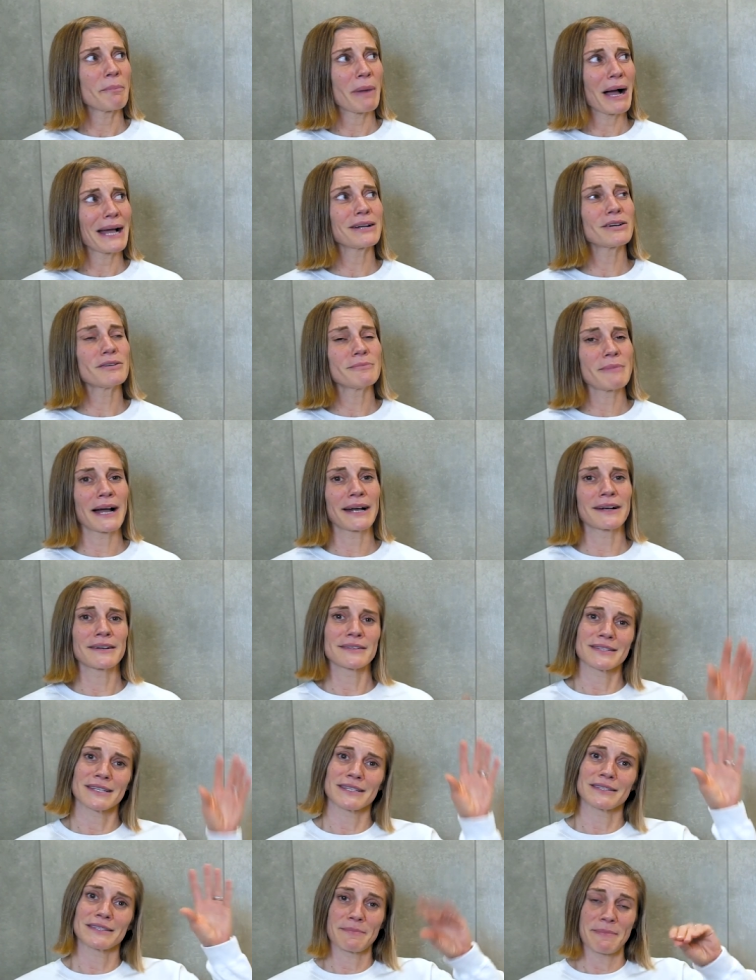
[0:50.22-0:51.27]
Michael
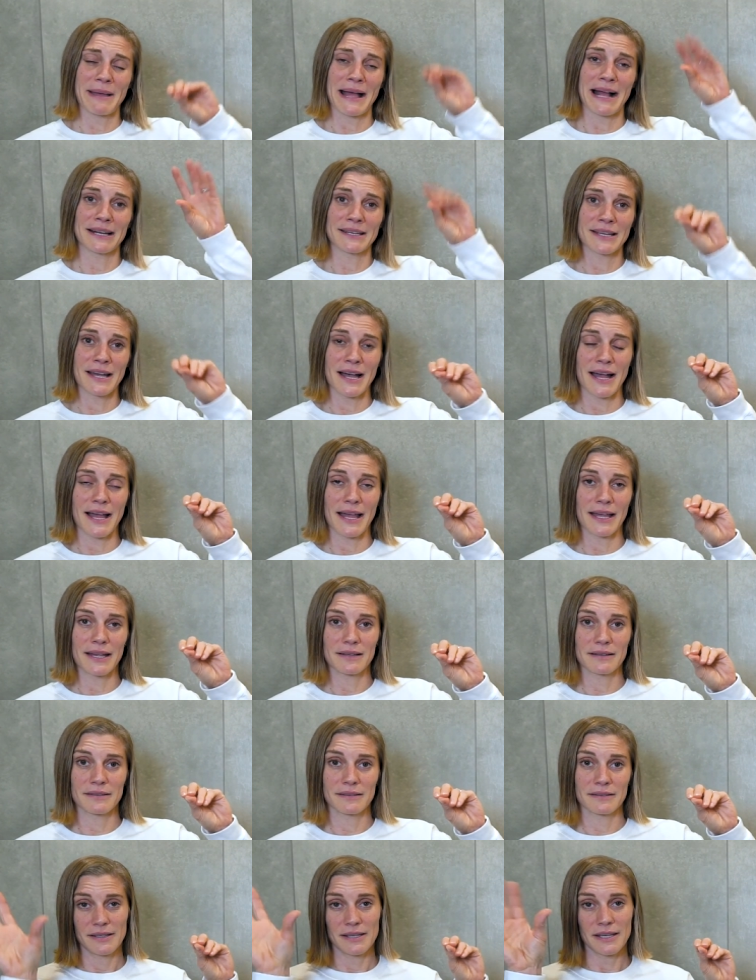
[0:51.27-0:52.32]
Myers is a bad guy.
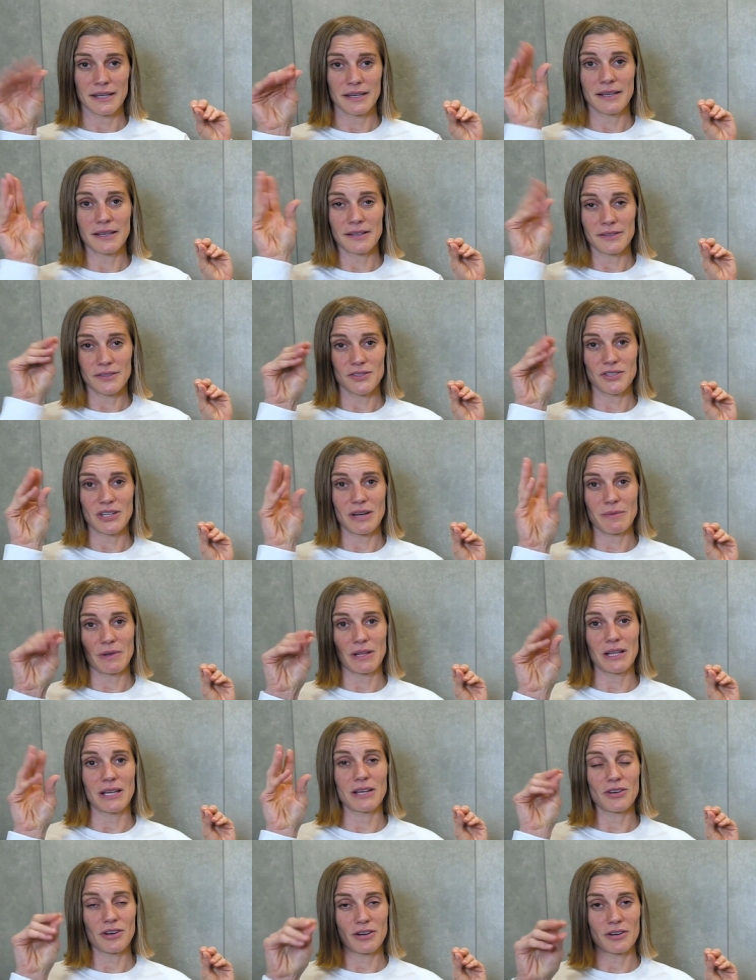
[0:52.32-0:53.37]
He kills Jamie
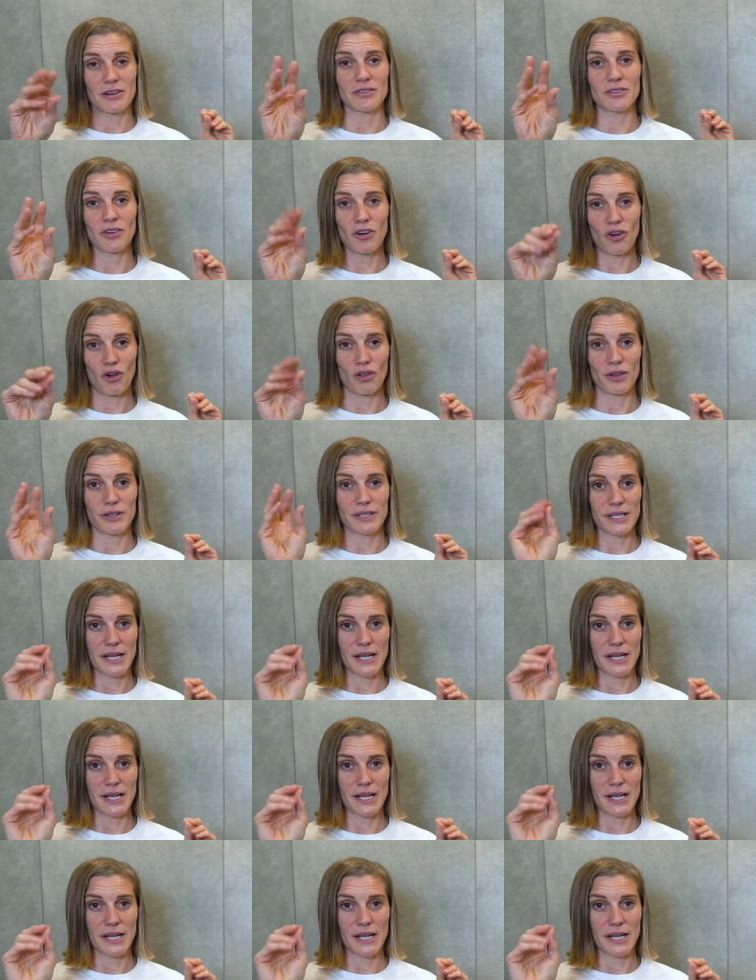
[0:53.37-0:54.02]
Lee Curtis all the